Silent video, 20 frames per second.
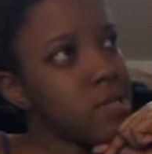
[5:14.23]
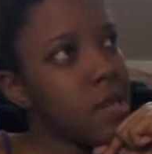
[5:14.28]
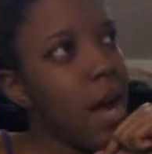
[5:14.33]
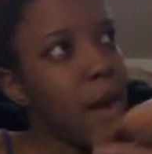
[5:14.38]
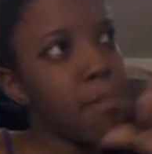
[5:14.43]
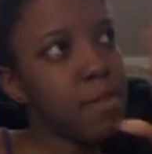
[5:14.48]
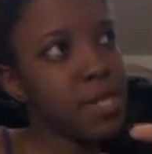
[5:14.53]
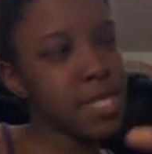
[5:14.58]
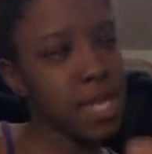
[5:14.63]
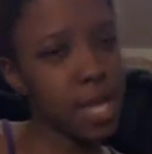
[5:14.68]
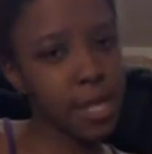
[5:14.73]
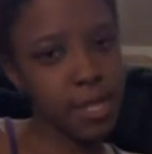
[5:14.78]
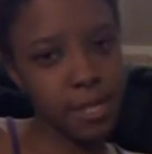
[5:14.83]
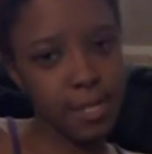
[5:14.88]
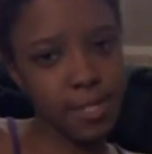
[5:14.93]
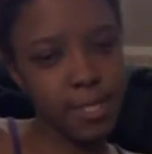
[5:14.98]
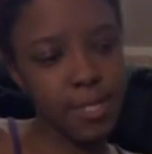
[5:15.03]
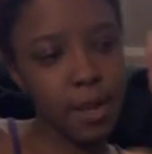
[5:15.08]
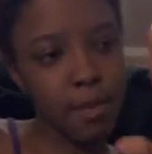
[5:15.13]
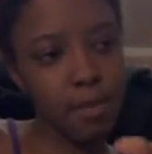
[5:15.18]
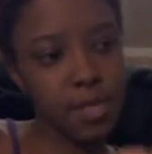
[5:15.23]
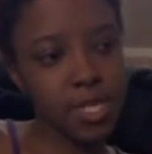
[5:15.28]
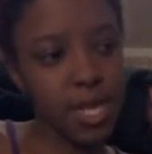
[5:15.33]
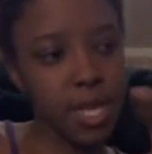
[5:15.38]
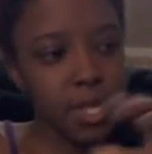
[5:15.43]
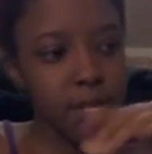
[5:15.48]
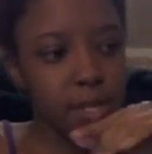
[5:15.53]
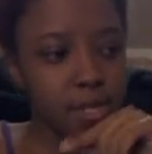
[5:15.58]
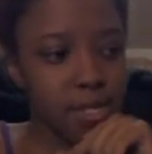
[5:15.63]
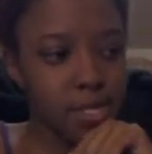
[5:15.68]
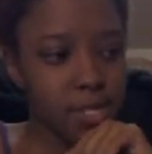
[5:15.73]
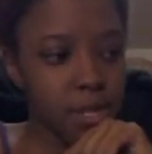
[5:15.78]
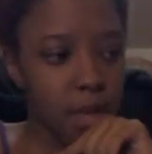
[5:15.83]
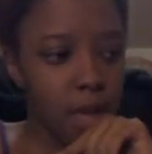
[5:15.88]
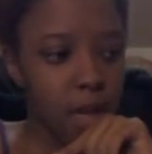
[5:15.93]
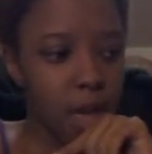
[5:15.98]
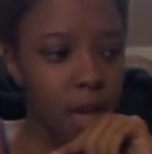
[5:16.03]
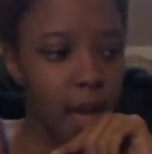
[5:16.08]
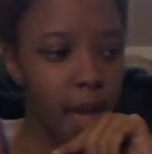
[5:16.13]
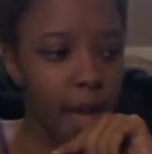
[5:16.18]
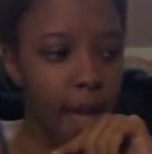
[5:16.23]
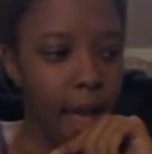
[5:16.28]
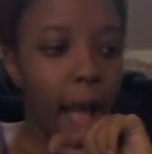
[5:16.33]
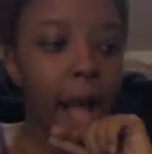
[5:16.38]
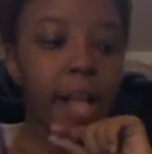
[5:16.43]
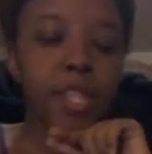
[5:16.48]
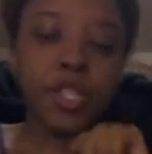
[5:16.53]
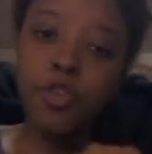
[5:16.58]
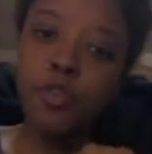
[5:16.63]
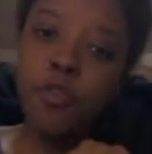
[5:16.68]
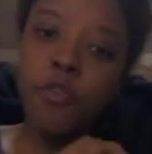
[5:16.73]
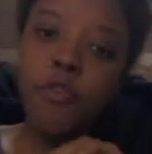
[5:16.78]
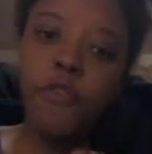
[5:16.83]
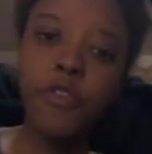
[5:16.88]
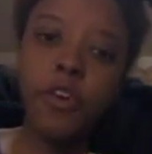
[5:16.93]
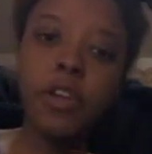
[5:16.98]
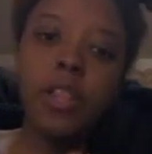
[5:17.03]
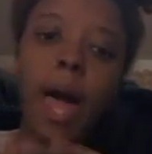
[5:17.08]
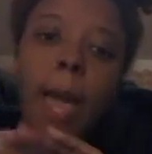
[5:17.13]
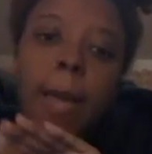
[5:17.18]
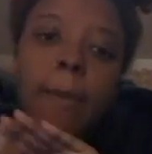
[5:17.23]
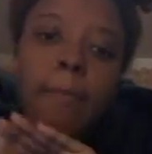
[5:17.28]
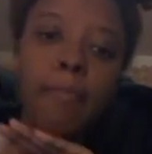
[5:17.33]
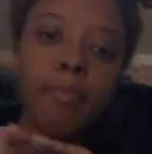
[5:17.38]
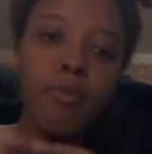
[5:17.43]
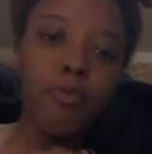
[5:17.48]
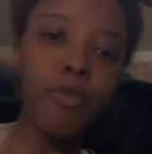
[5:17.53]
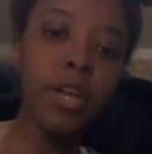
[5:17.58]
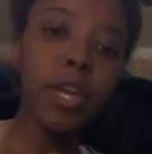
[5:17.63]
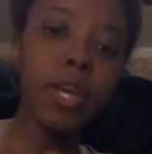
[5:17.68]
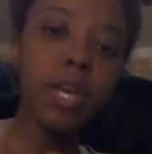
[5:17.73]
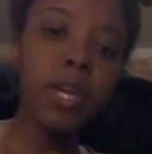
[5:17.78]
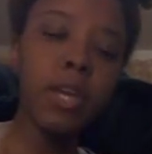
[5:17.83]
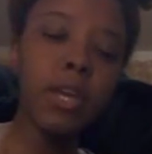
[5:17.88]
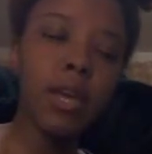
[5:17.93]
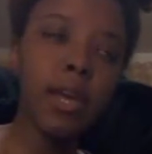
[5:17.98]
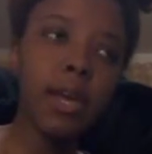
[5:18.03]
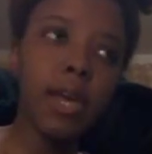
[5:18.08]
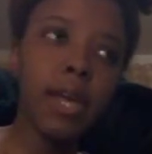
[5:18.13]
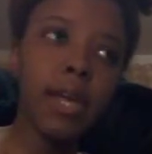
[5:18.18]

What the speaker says: I'm gonna say this. I do feel like Bree